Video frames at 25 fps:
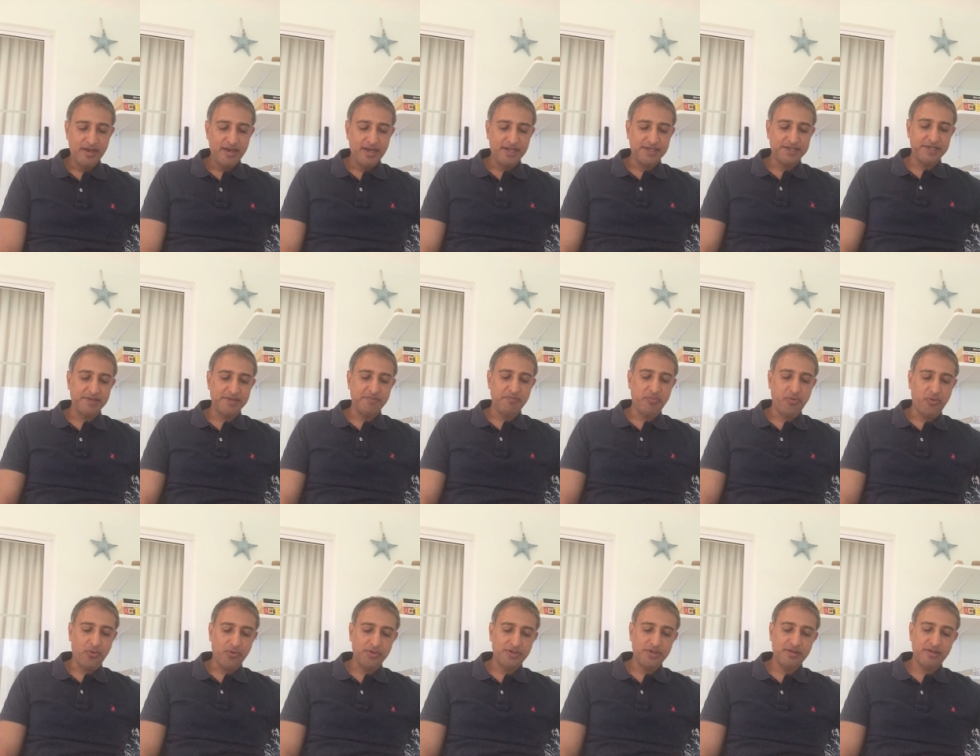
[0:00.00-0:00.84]
it's
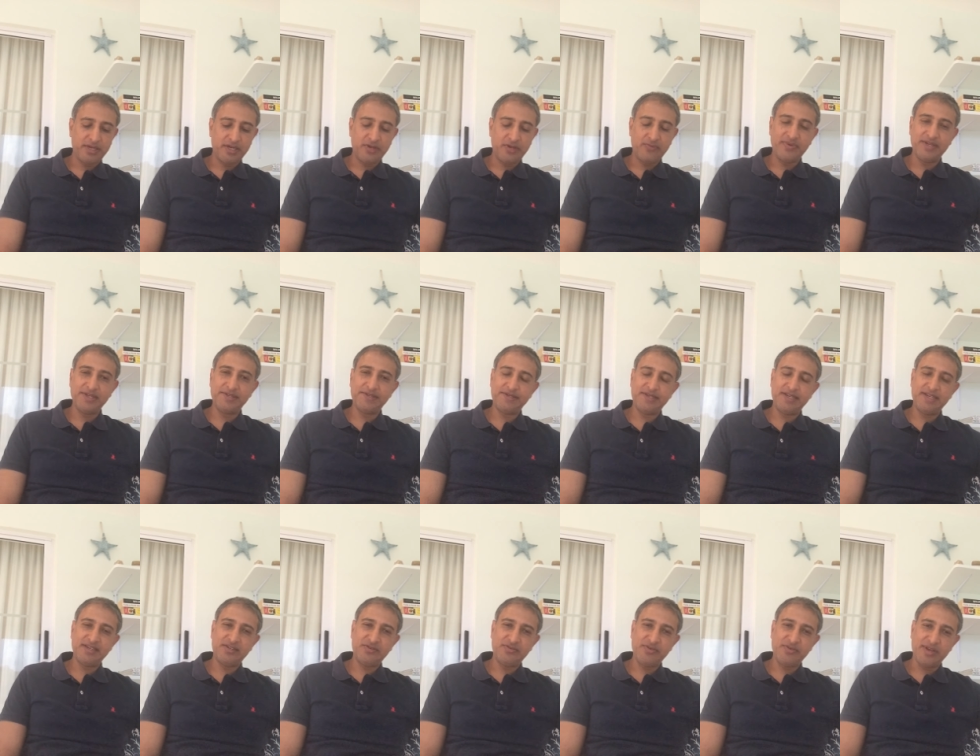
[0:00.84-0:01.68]
important that we
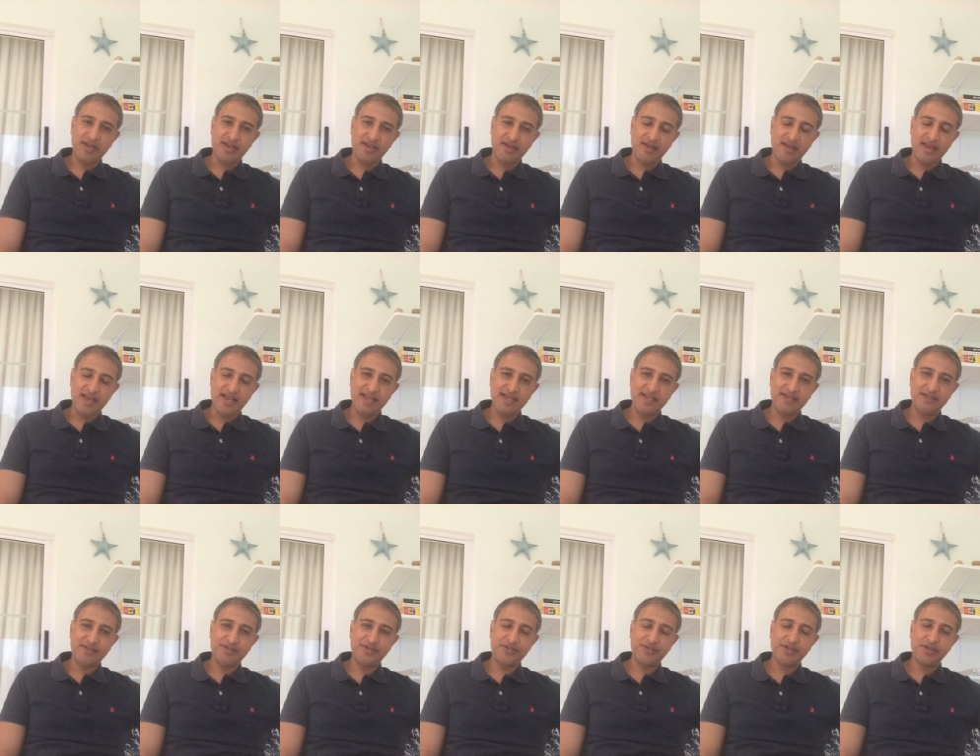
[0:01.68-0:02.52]
seek to
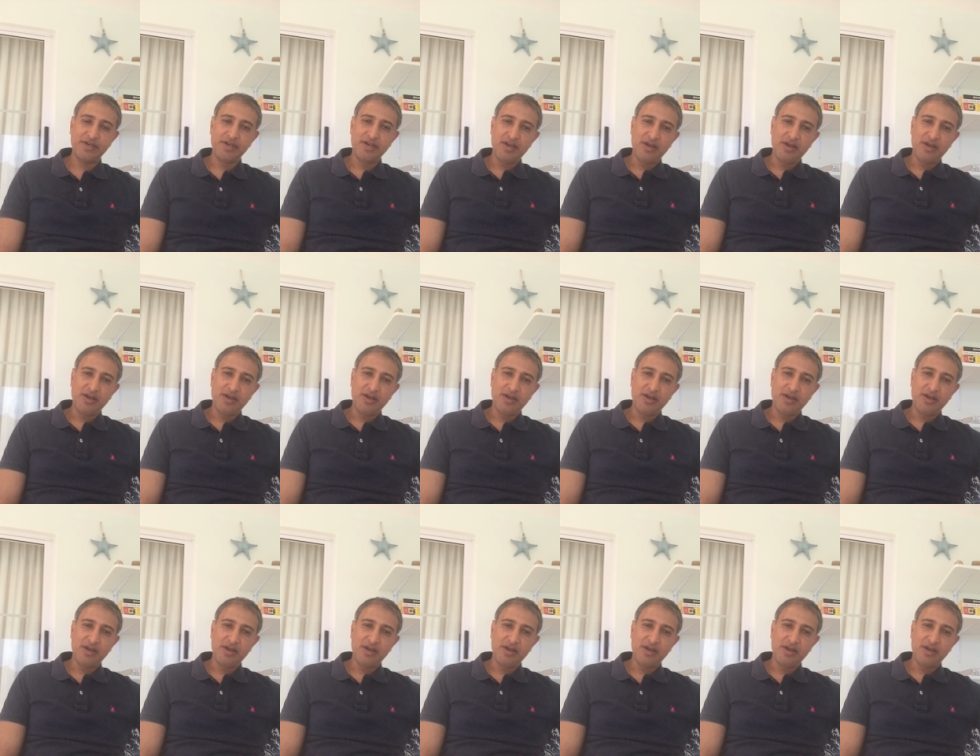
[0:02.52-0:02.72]
engage